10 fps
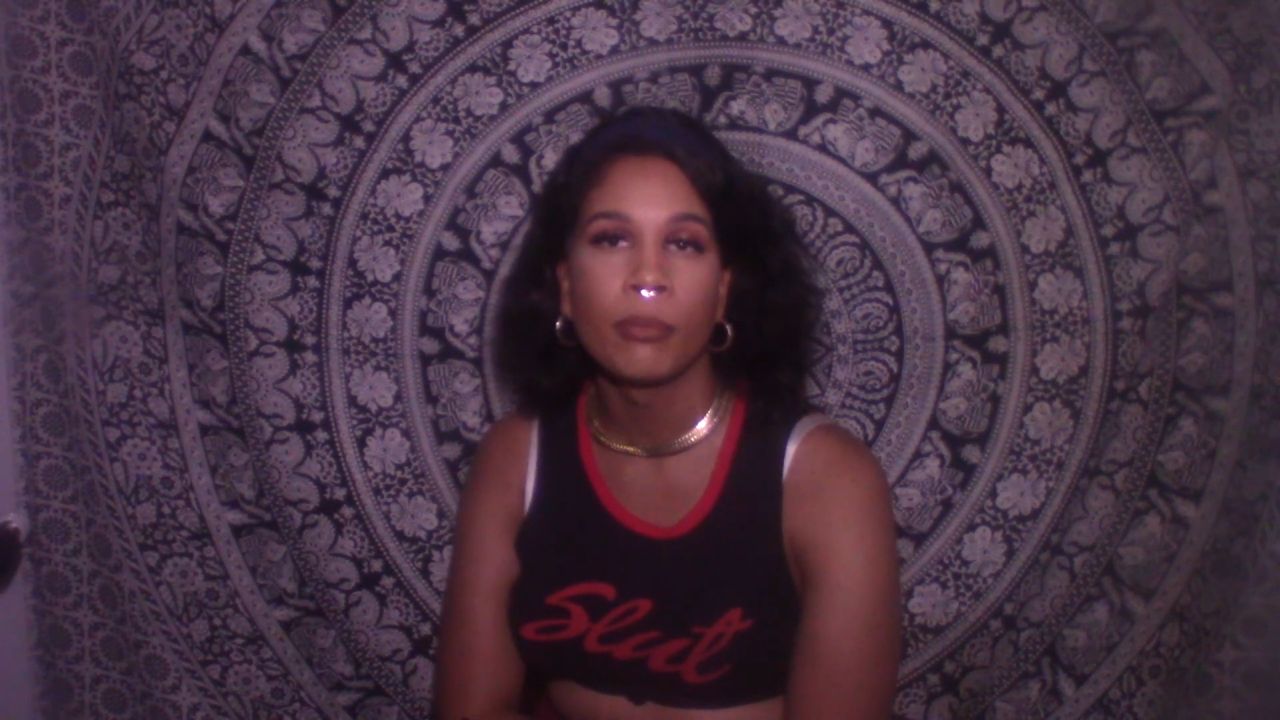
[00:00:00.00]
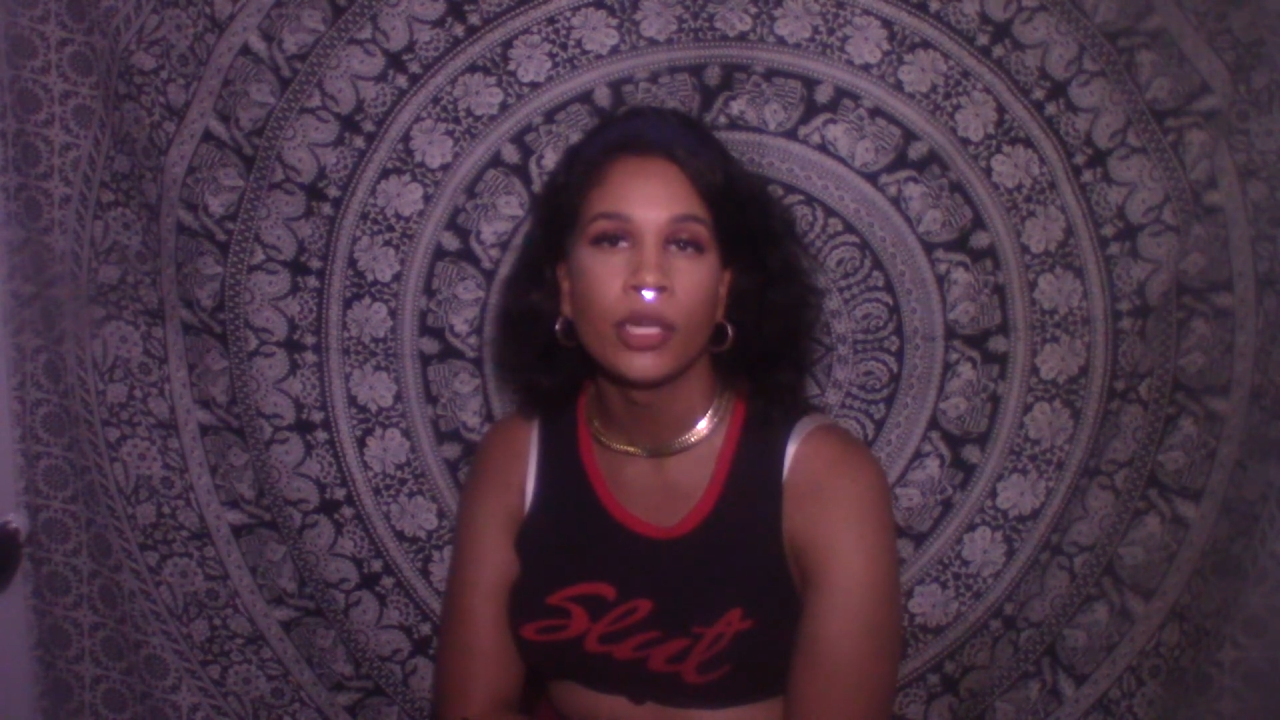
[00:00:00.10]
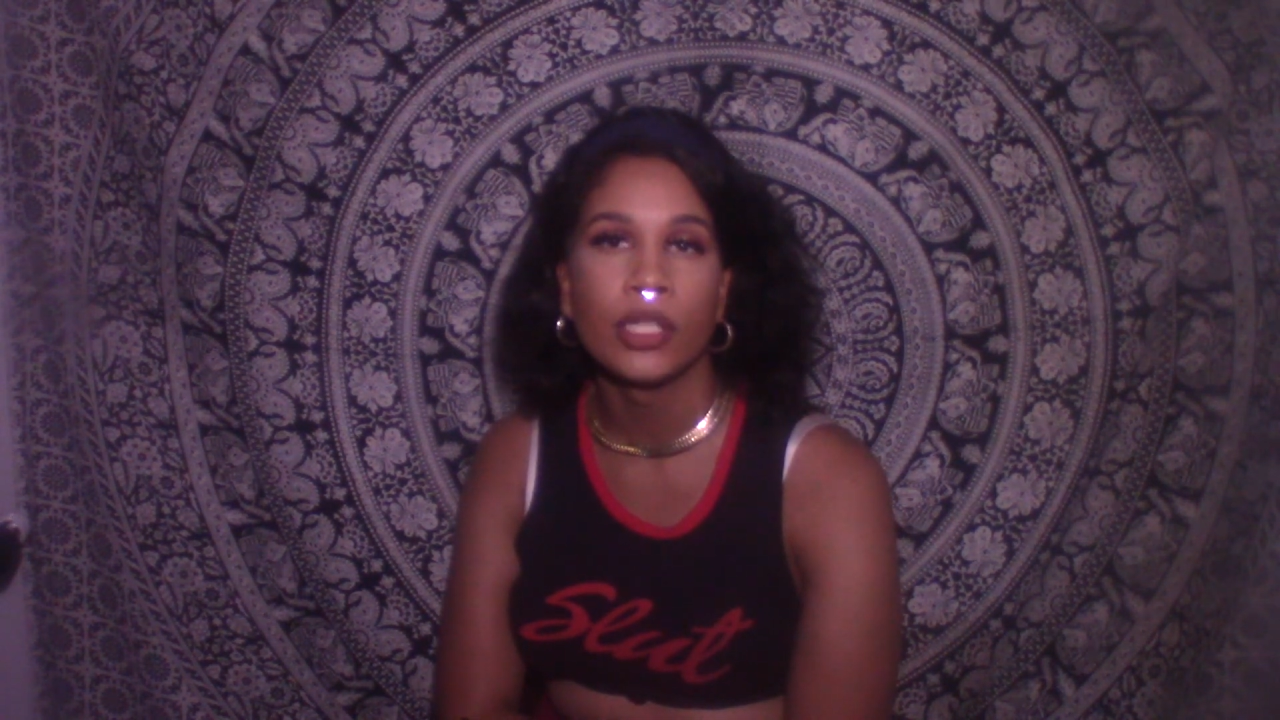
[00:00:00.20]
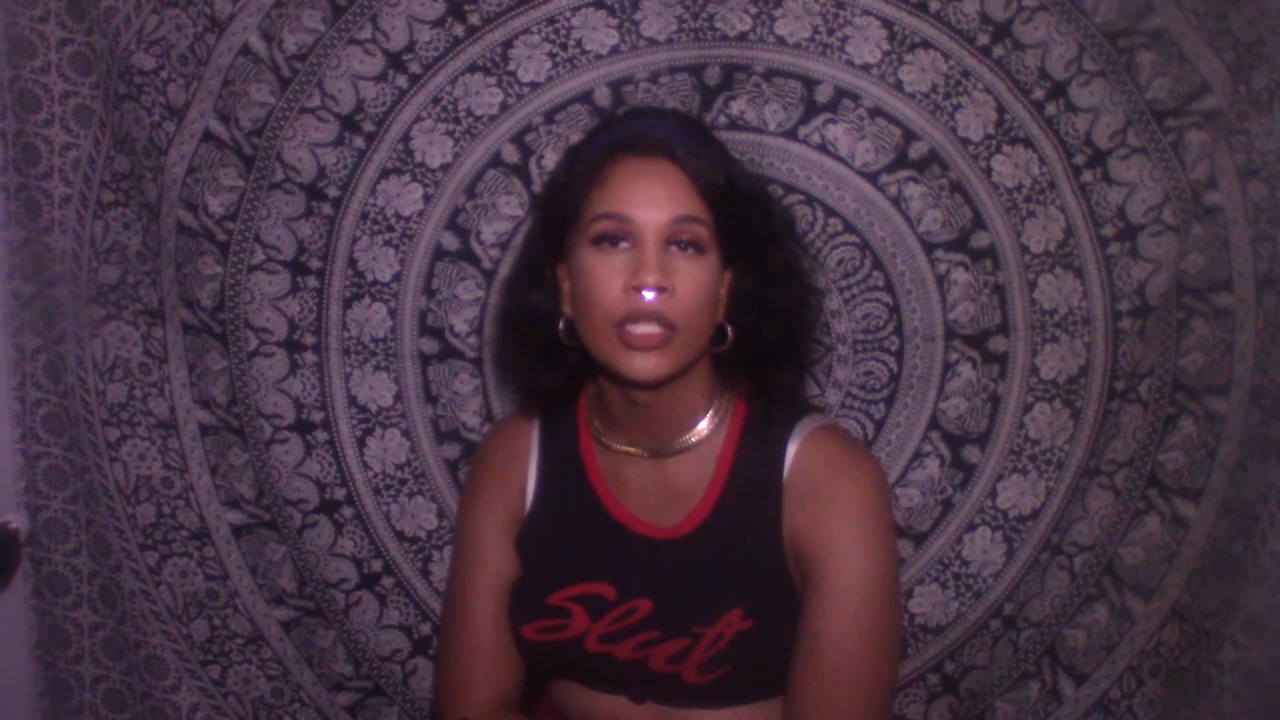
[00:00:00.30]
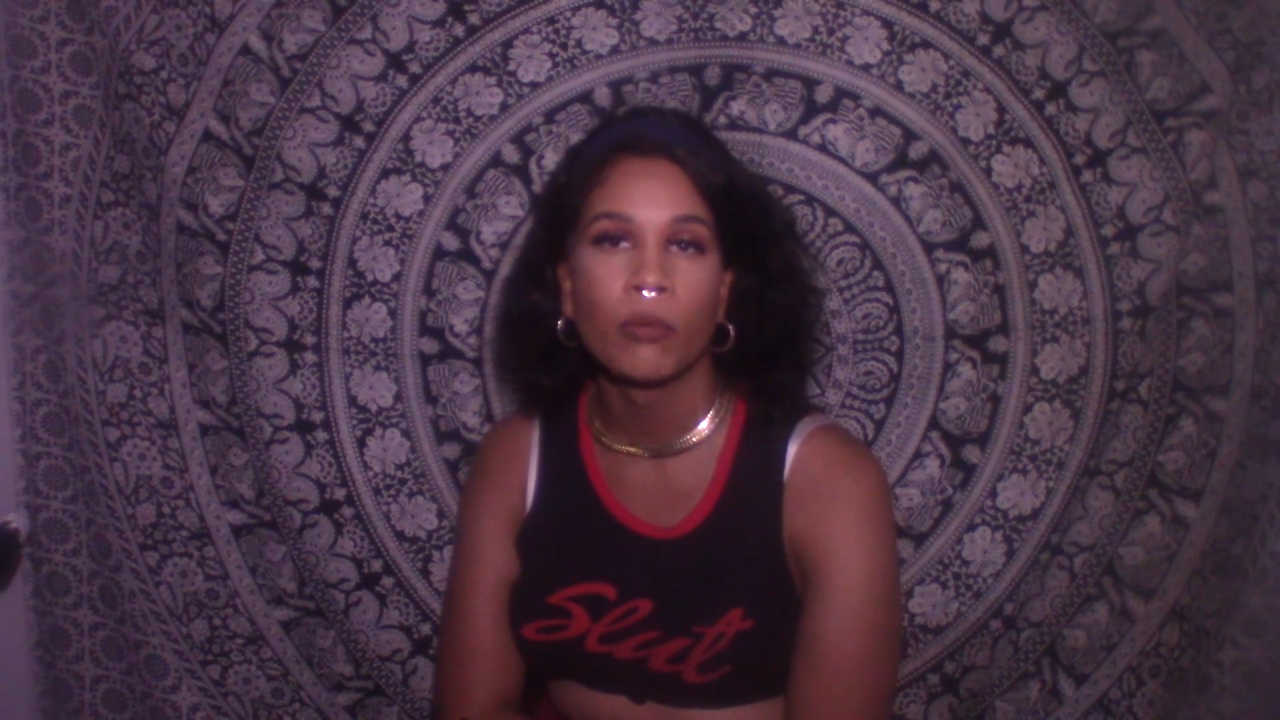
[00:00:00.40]

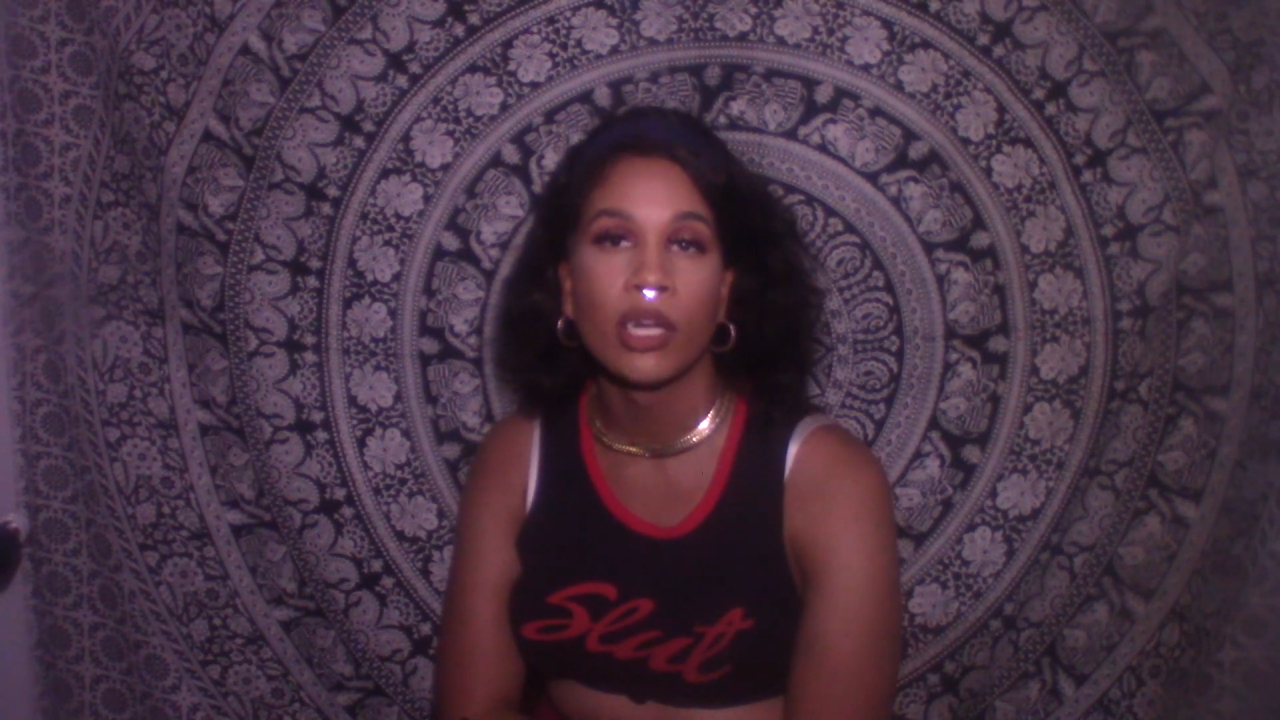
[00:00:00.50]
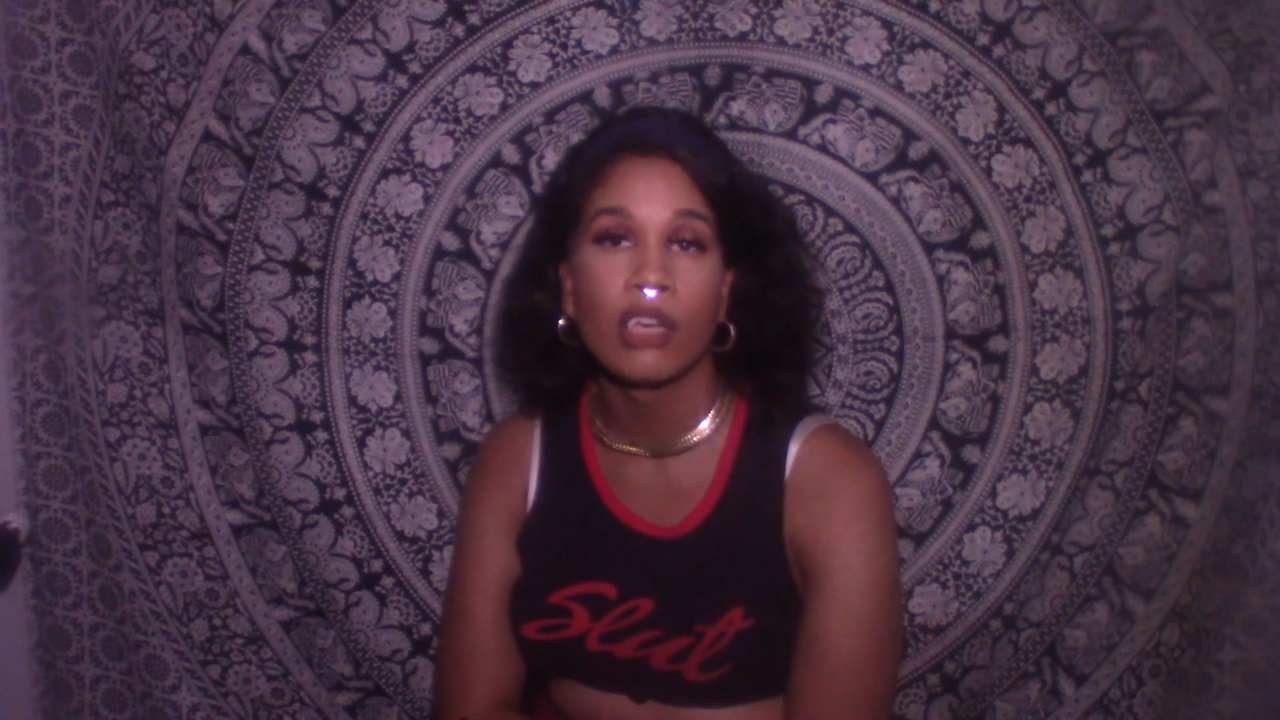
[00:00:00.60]
person when it